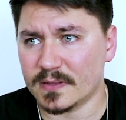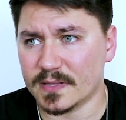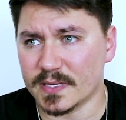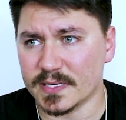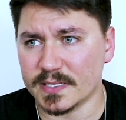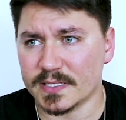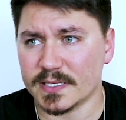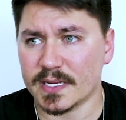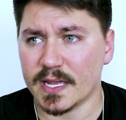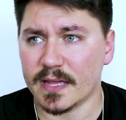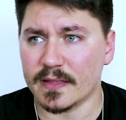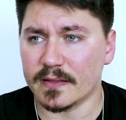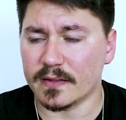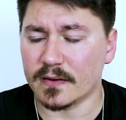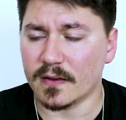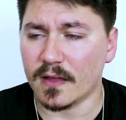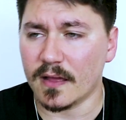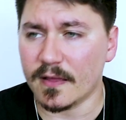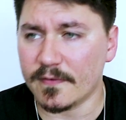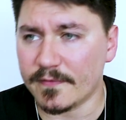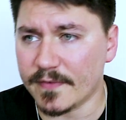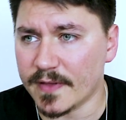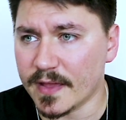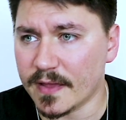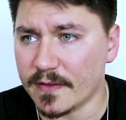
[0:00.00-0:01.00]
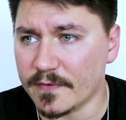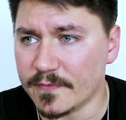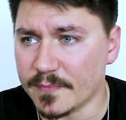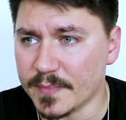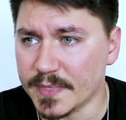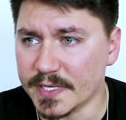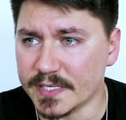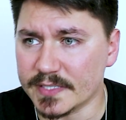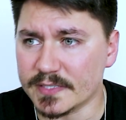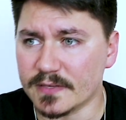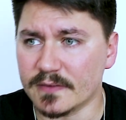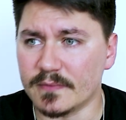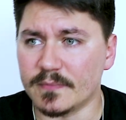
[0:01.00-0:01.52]
They scare the life out of
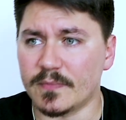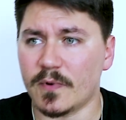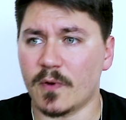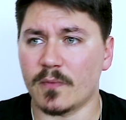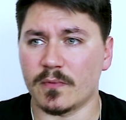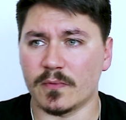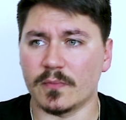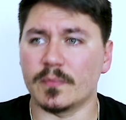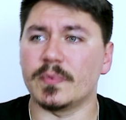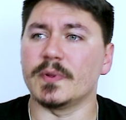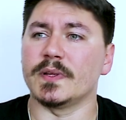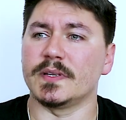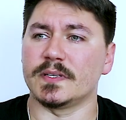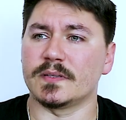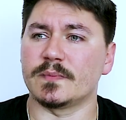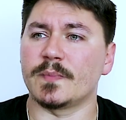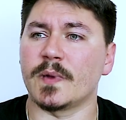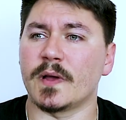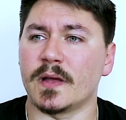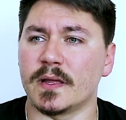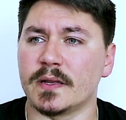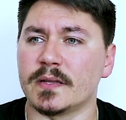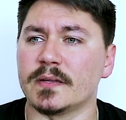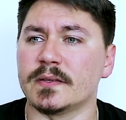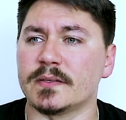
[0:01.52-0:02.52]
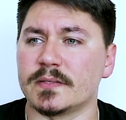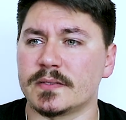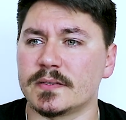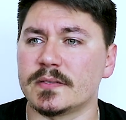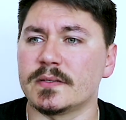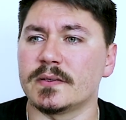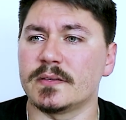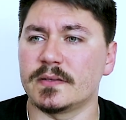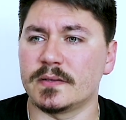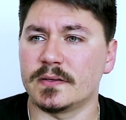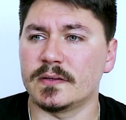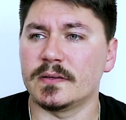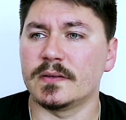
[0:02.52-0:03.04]
me, so probably spiders.
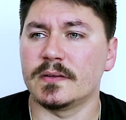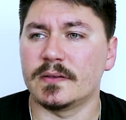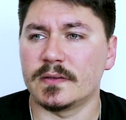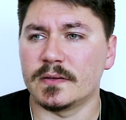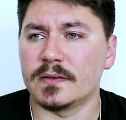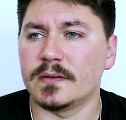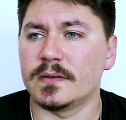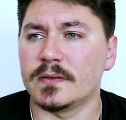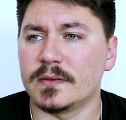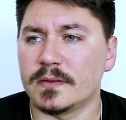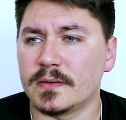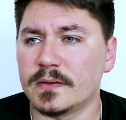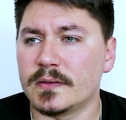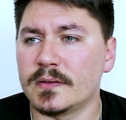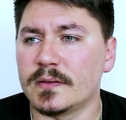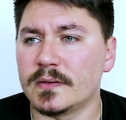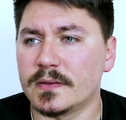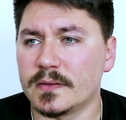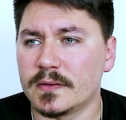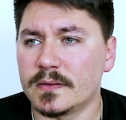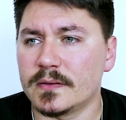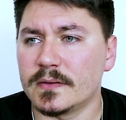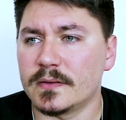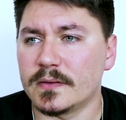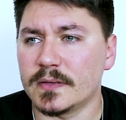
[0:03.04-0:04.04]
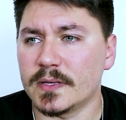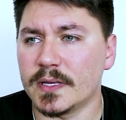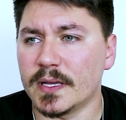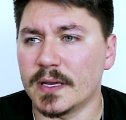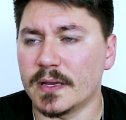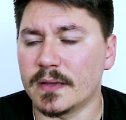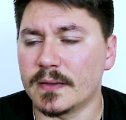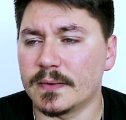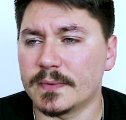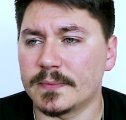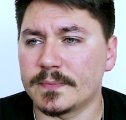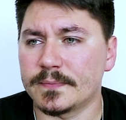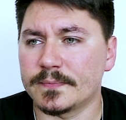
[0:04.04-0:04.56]

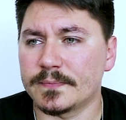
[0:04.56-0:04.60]
Yeah.